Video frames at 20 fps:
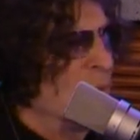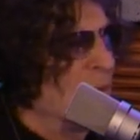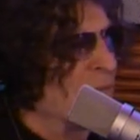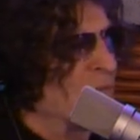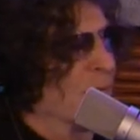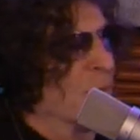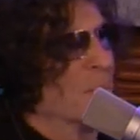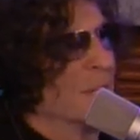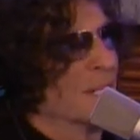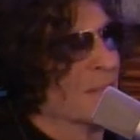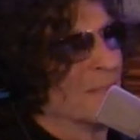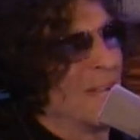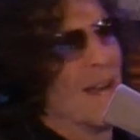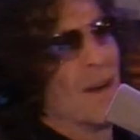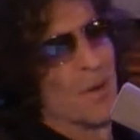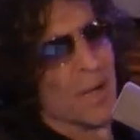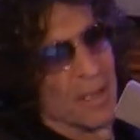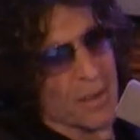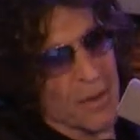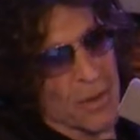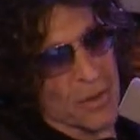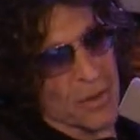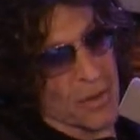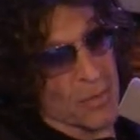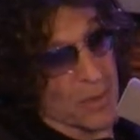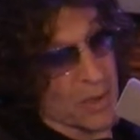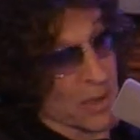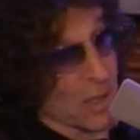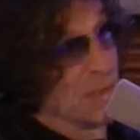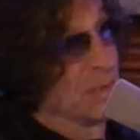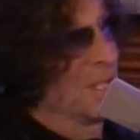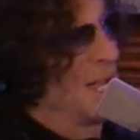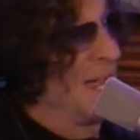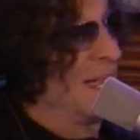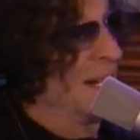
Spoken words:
work for me if Eric knows the result